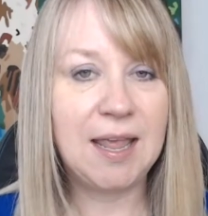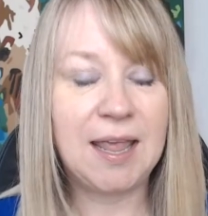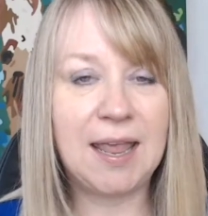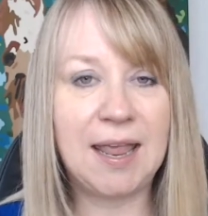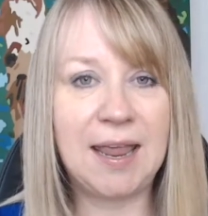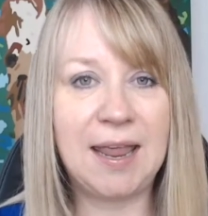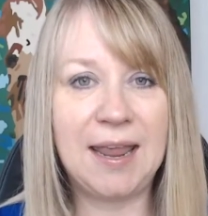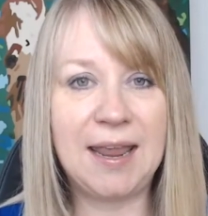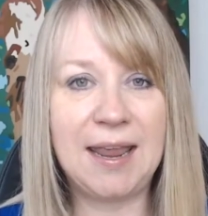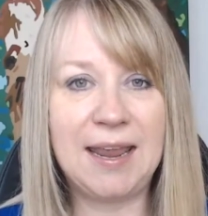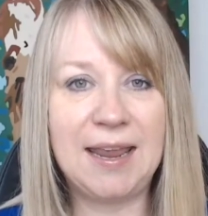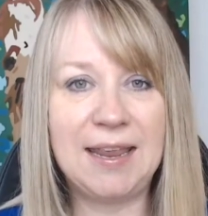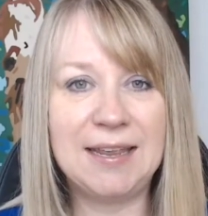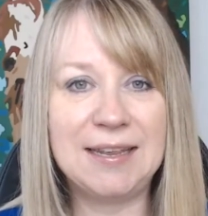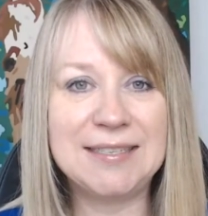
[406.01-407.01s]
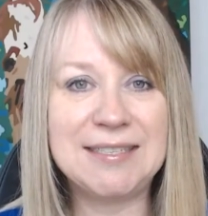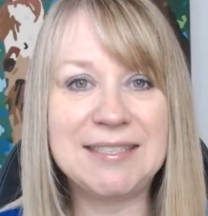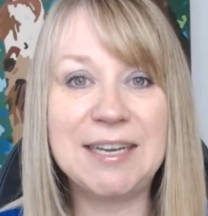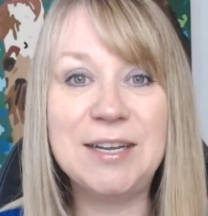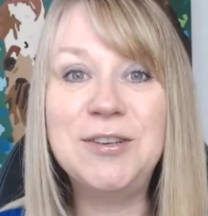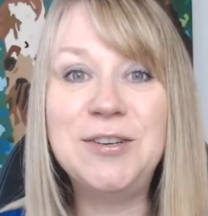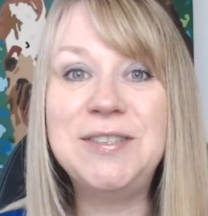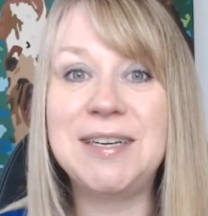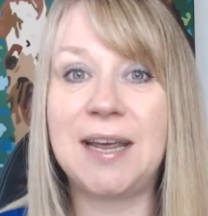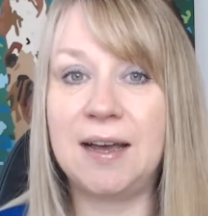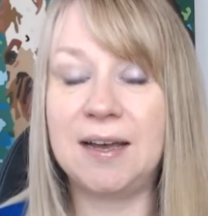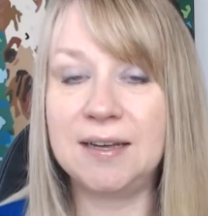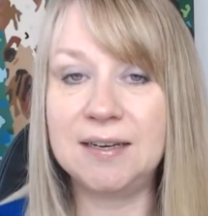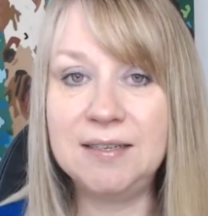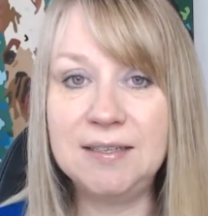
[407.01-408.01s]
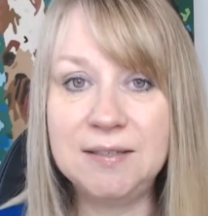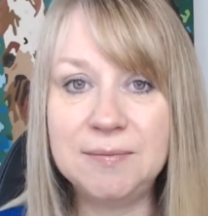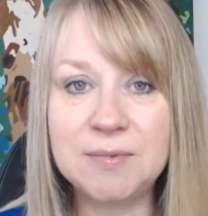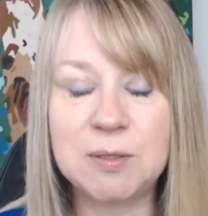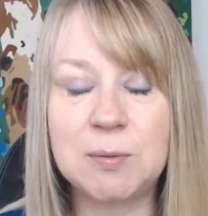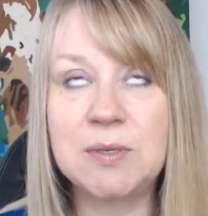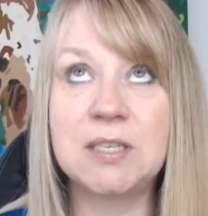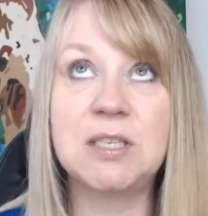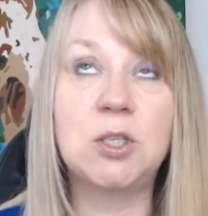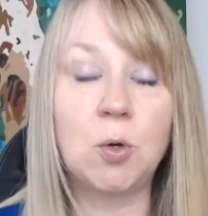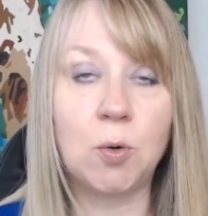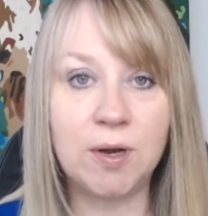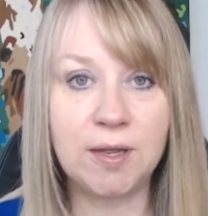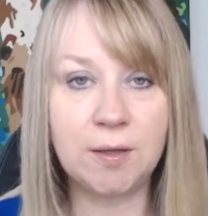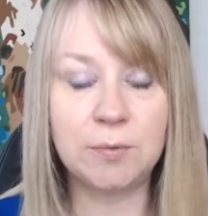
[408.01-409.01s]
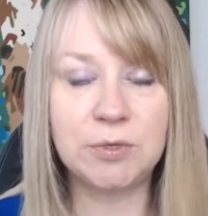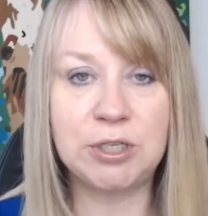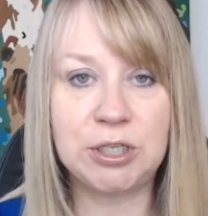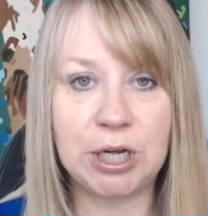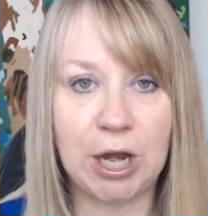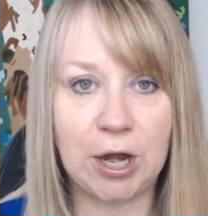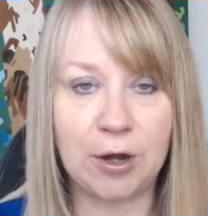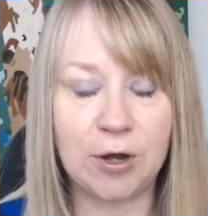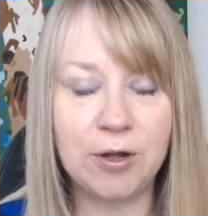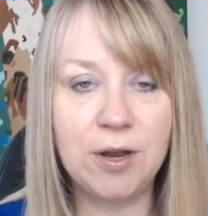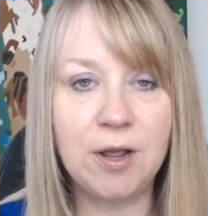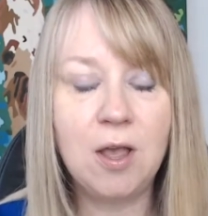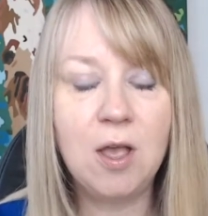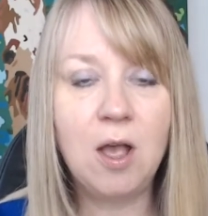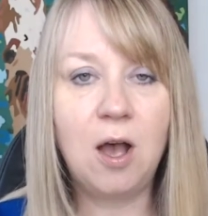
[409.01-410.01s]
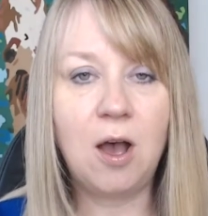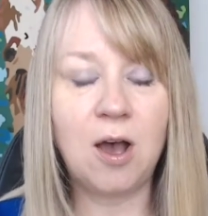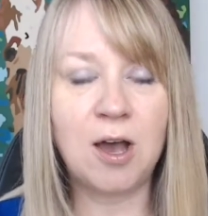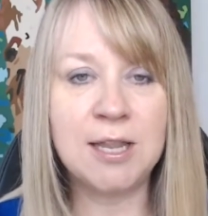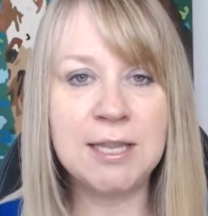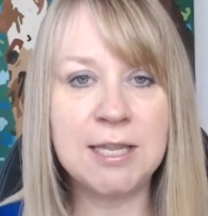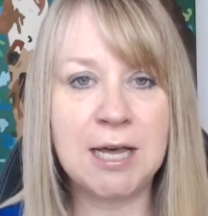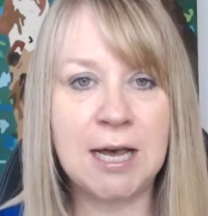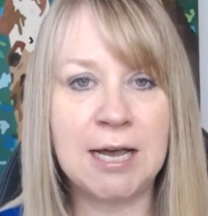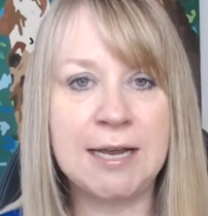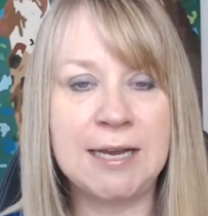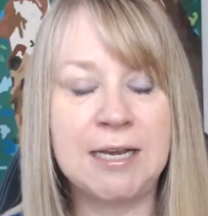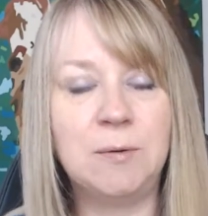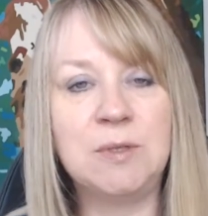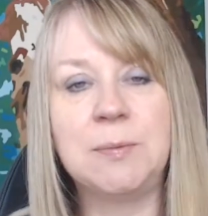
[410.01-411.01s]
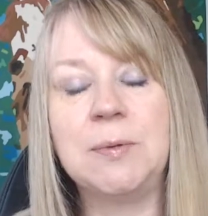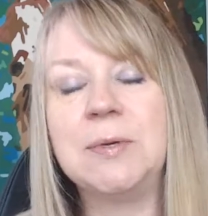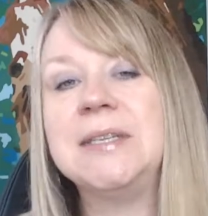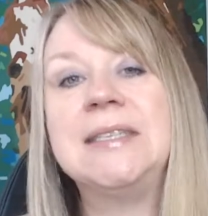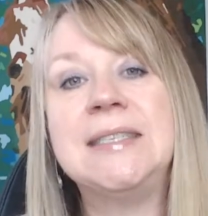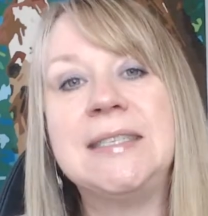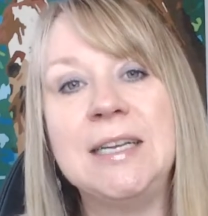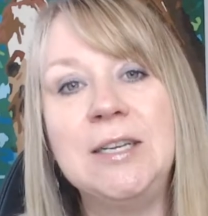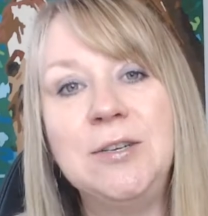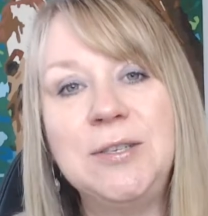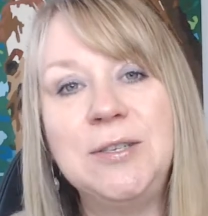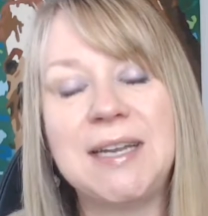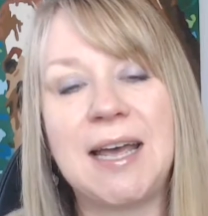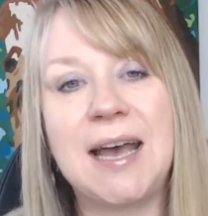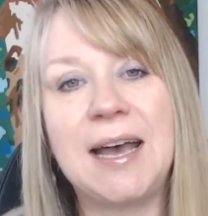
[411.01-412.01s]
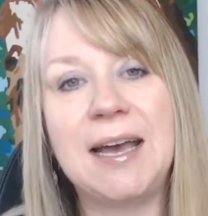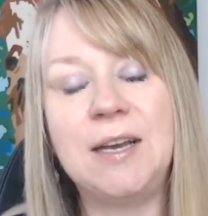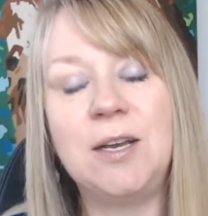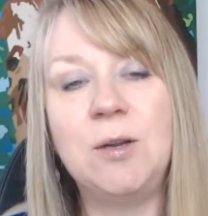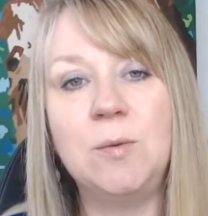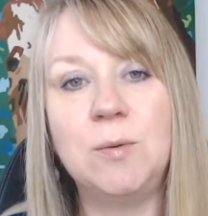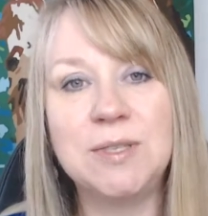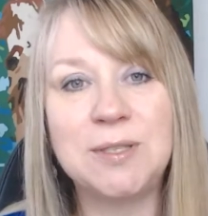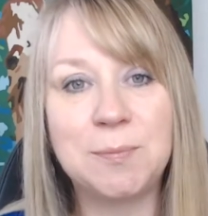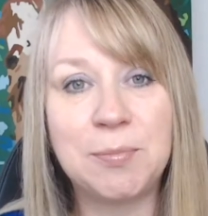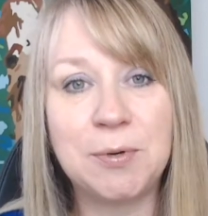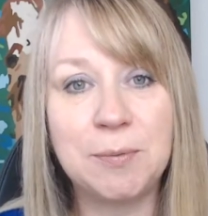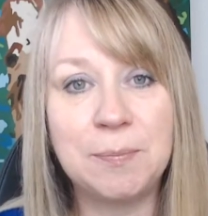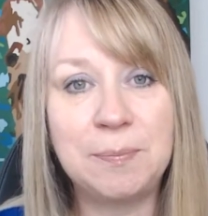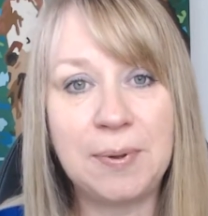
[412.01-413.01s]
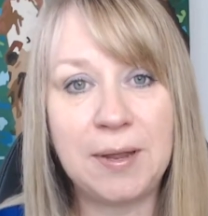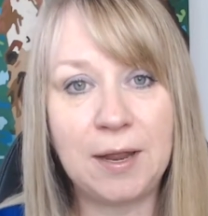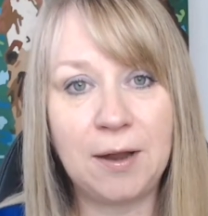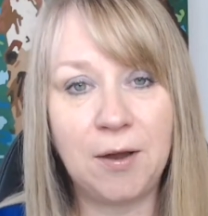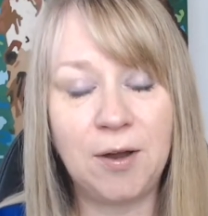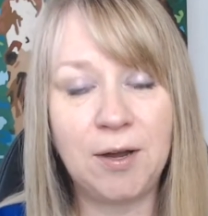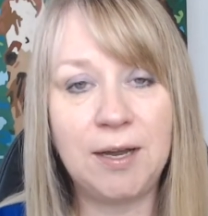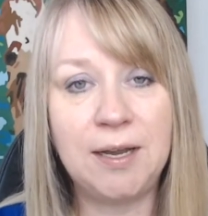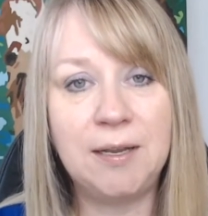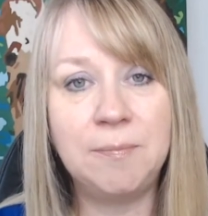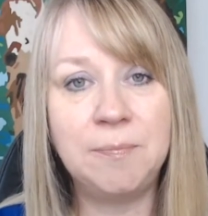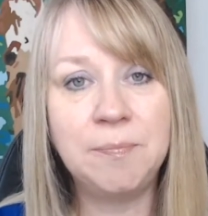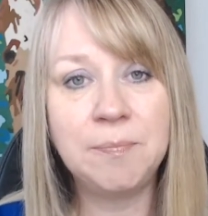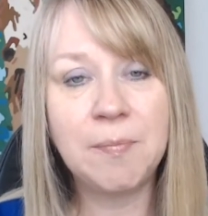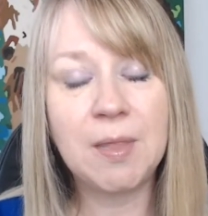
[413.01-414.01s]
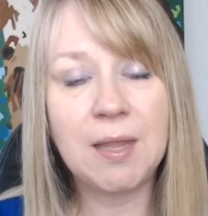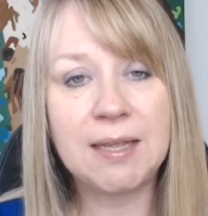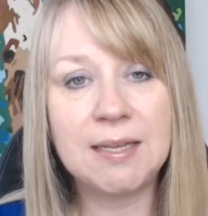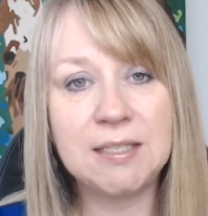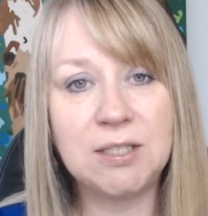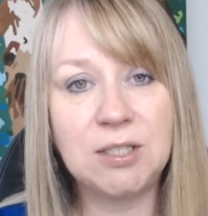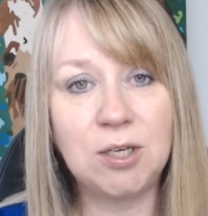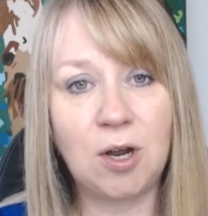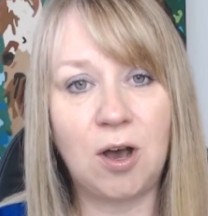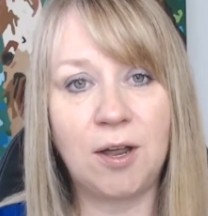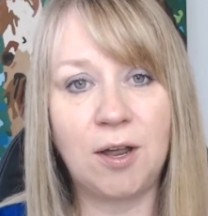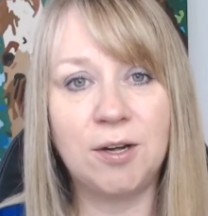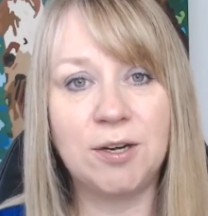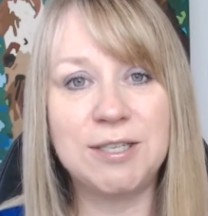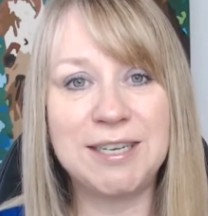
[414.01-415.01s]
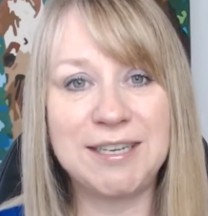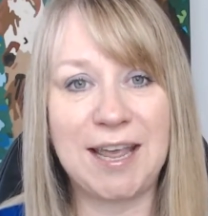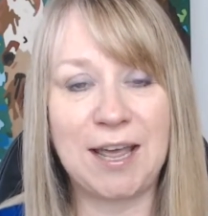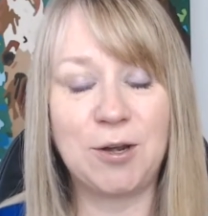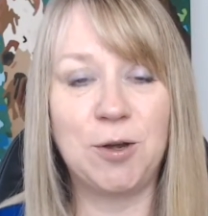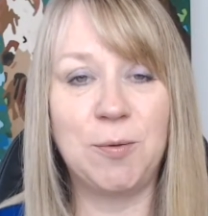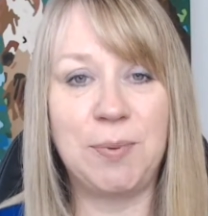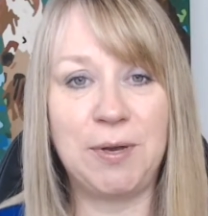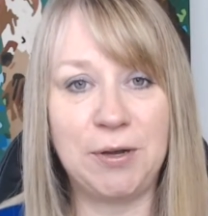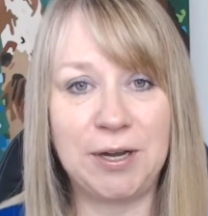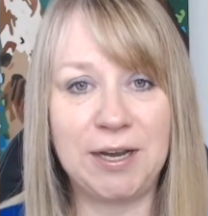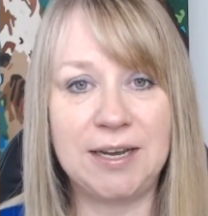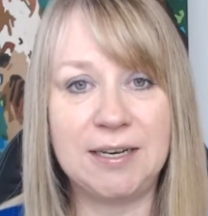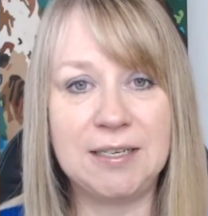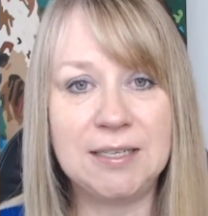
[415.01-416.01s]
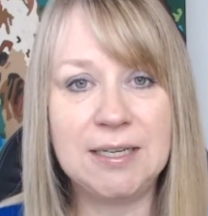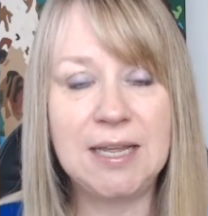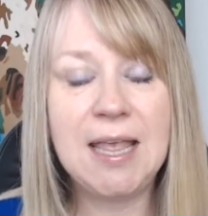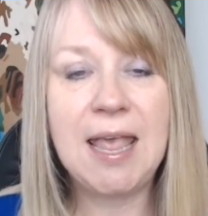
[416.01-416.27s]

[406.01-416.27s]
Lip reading: a single dad. This was a story that was shared online. It was about a single dad who was preparing his daughter to get her period.